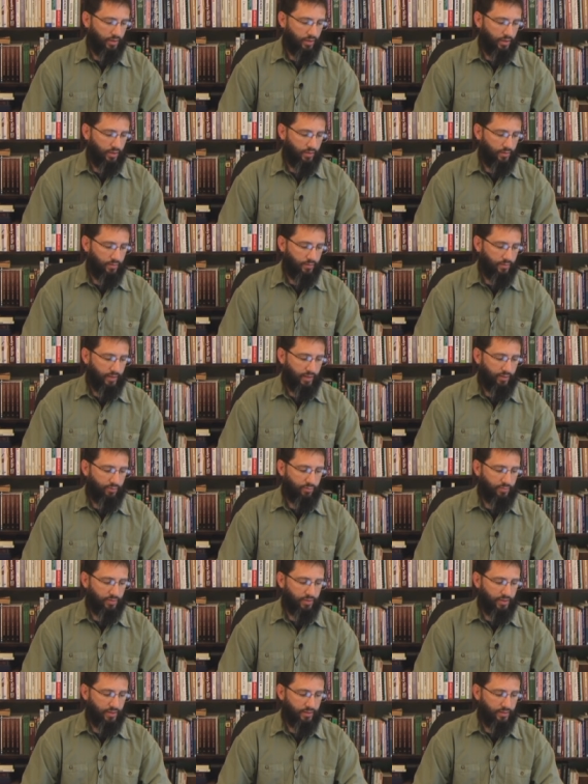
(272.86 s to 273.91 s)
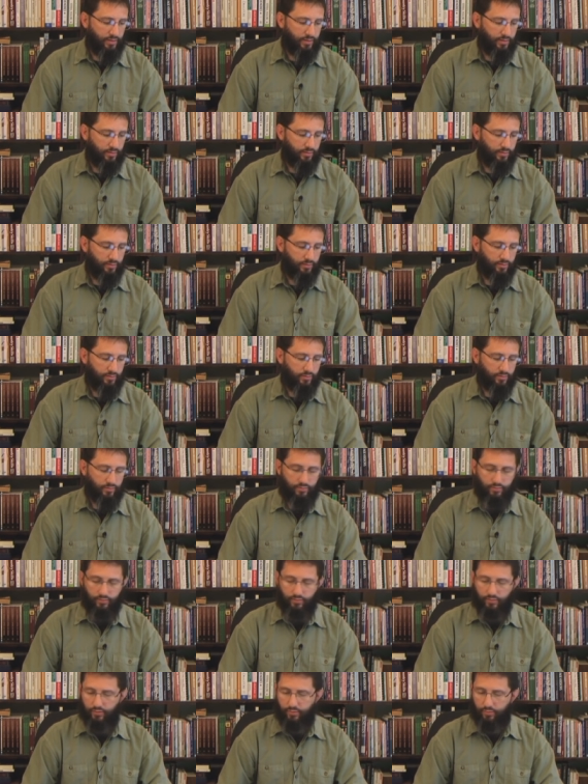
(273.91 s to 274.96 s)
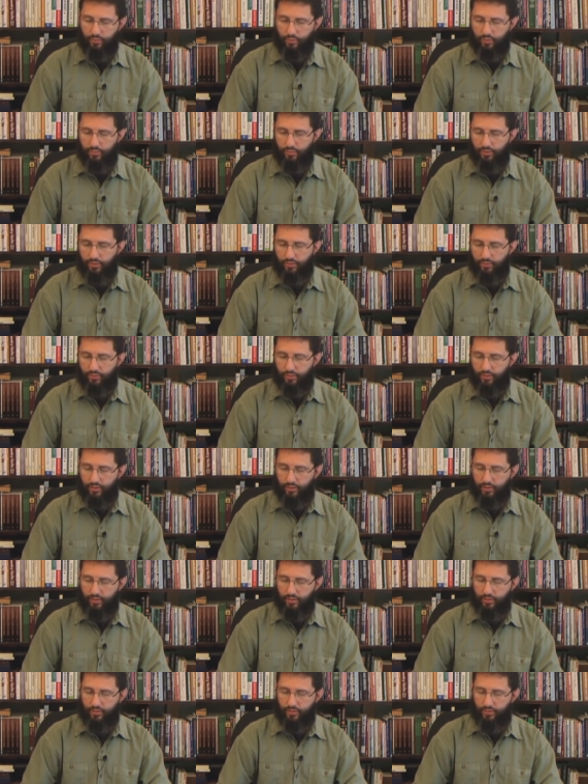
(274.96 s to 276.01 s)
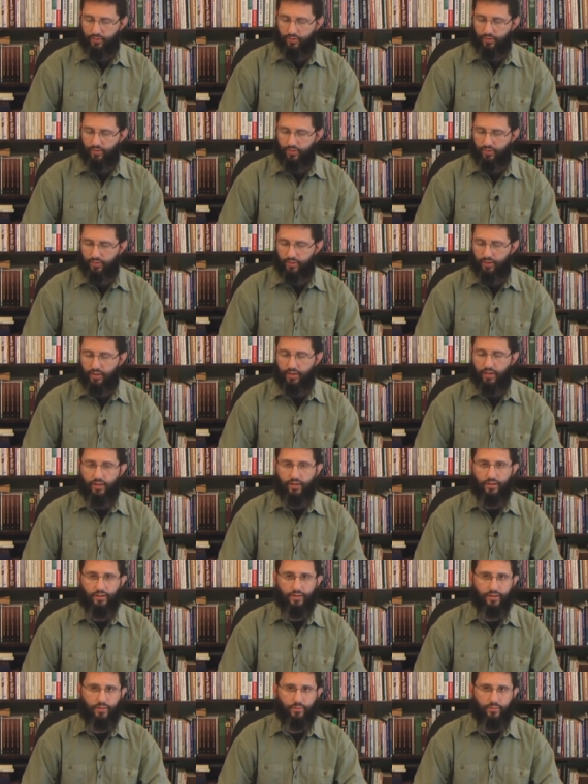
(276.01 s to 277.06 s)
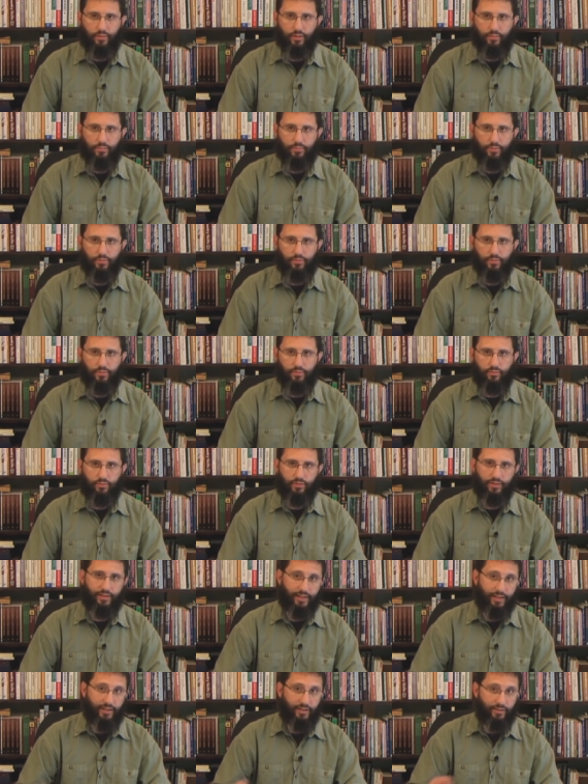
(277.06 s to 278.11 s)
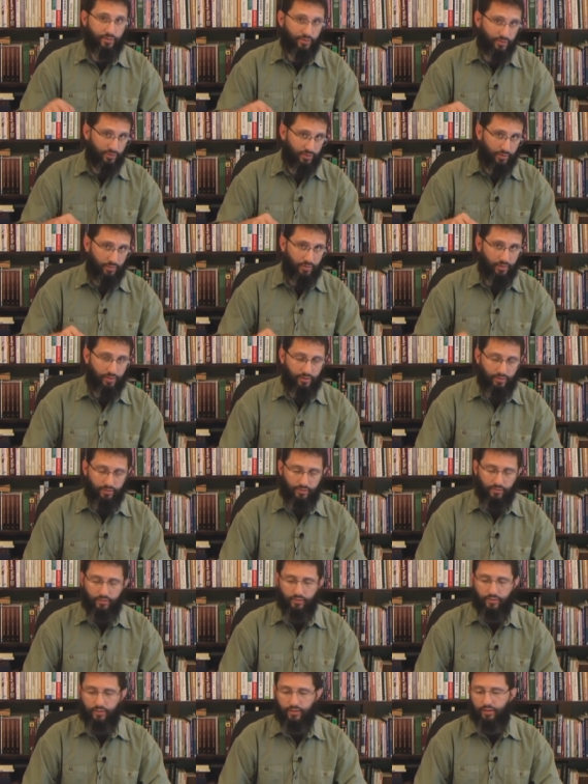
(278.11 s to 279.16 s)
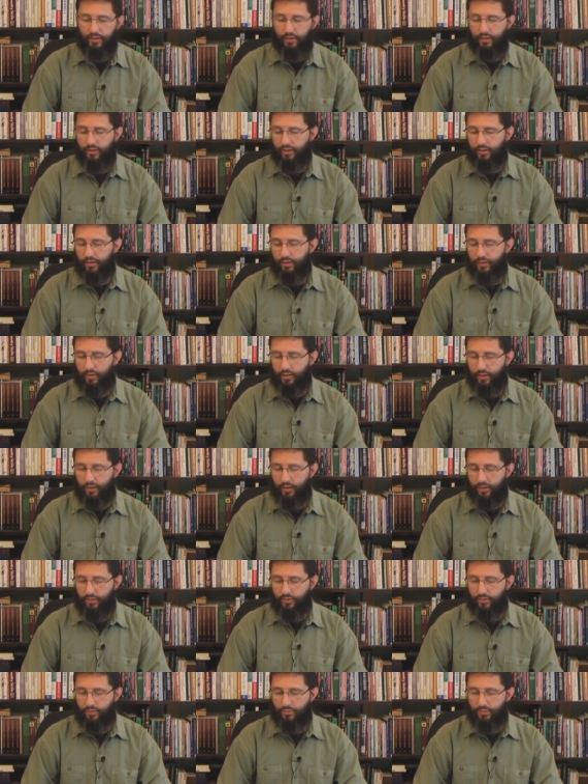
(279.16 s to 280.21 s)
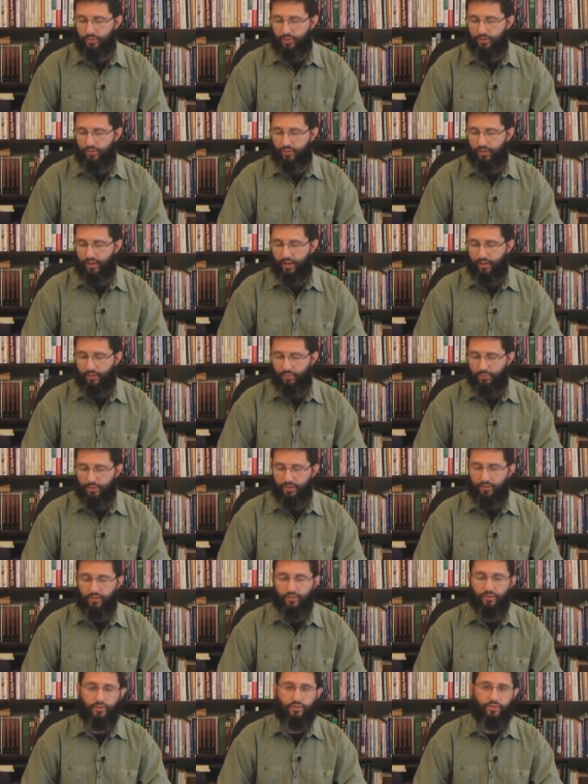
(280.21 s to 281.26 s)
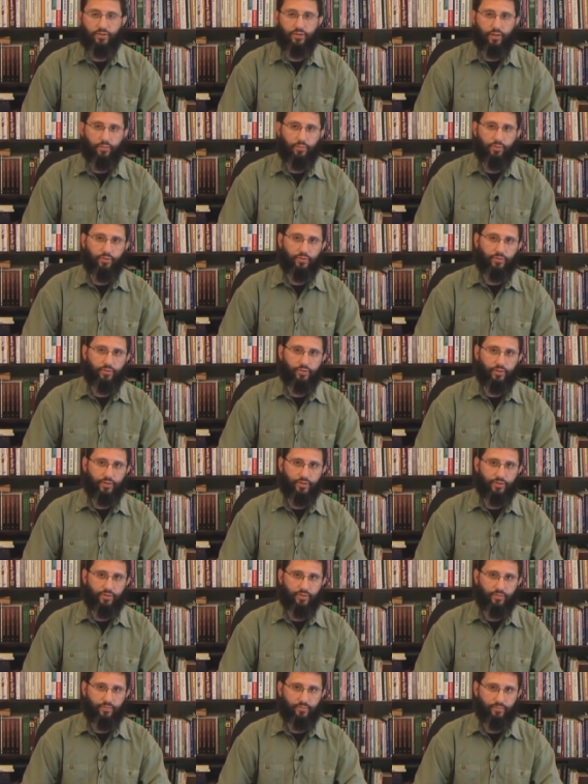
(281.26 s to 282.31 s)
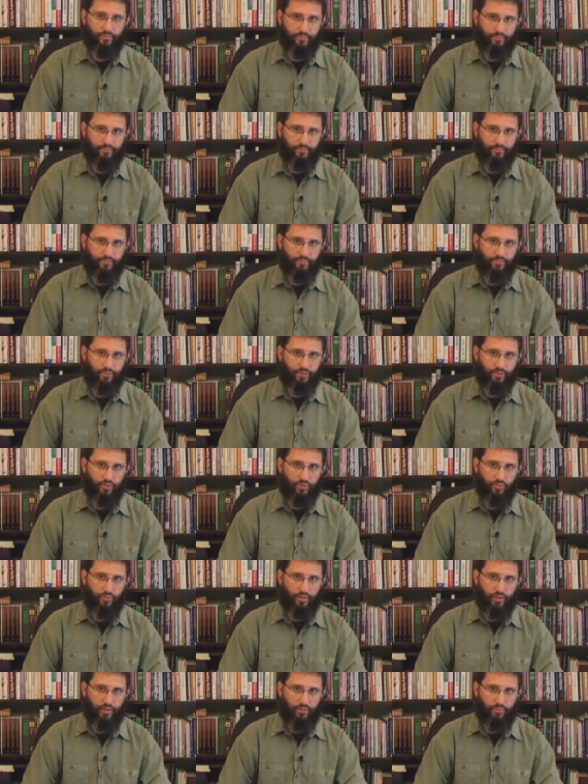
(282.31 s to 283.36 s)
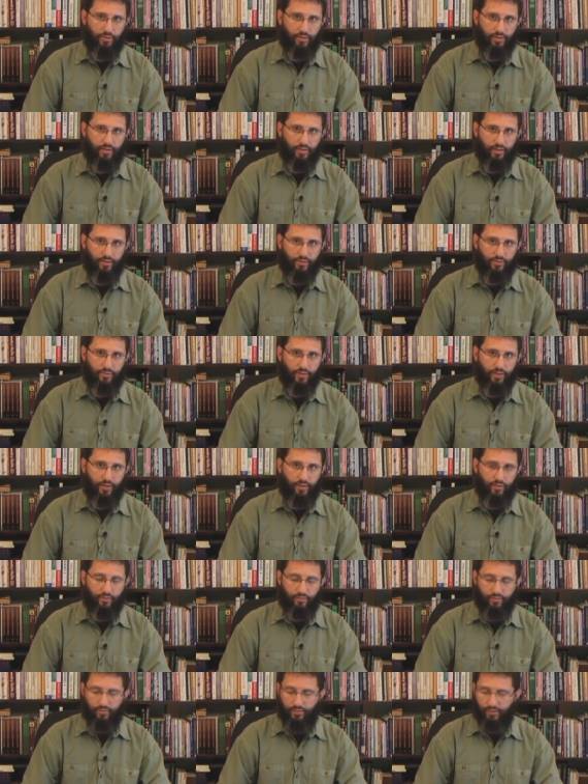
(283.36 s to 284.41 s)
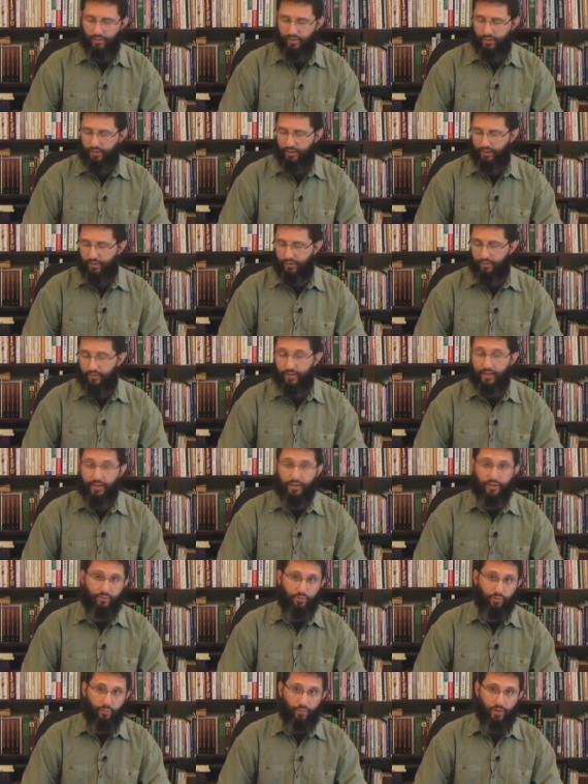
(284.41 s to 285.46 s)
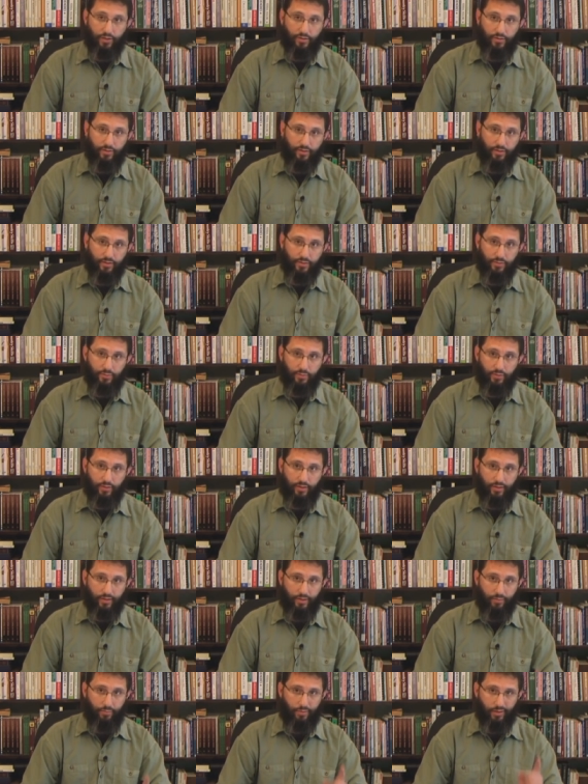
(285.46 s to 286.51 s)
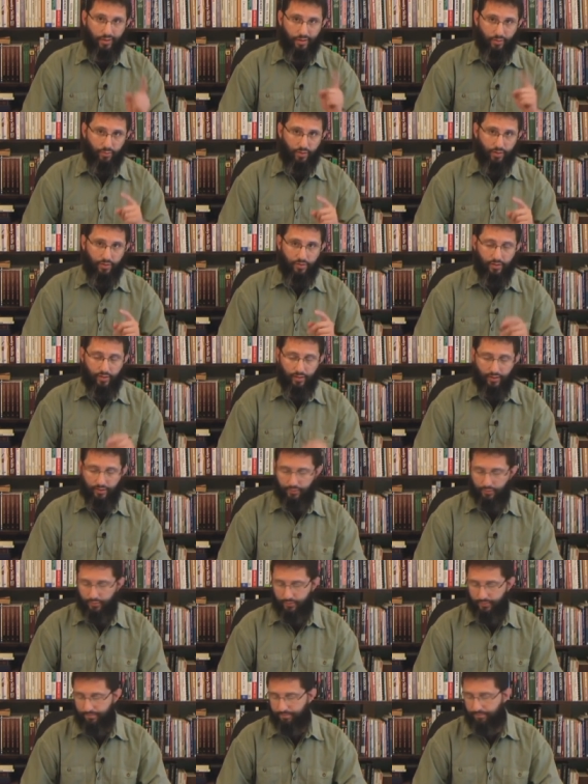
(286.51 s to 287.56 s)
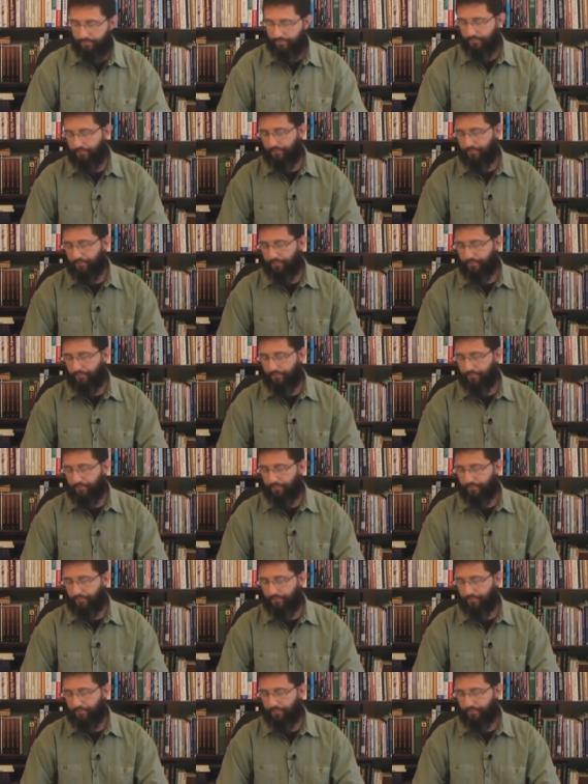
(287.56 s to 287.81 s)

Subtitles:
that will be it. I'm going to be doing a study here coming up relating to some of this, and it's going to be called How to Be a Good Stubborn Christian. So that'll be the next video. Thank you for watching this one, and I pray you watch the next one.